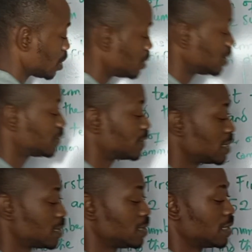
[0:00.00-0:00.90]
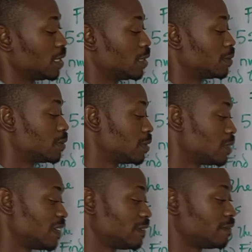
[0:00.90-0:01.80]
common difference is
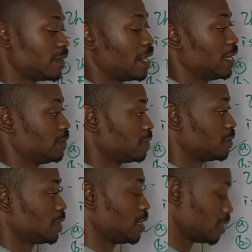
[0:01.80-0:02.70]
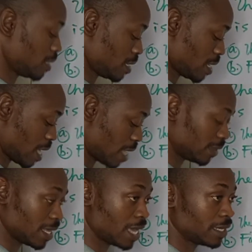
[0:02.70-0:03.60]
5. Okay, and
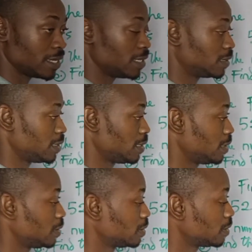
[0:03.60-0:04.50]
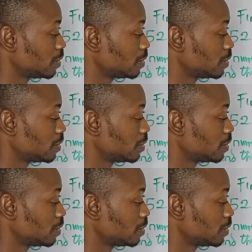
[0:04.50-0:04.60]
that is the